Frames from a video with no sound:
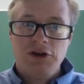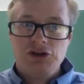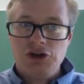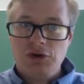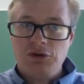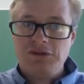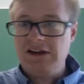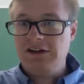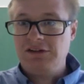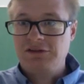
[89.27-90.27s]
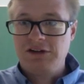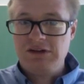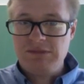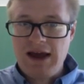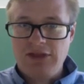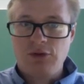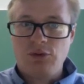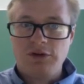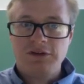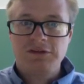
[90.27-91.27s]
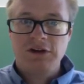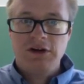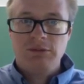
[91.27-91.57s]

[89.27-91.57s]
knows that a discrete math course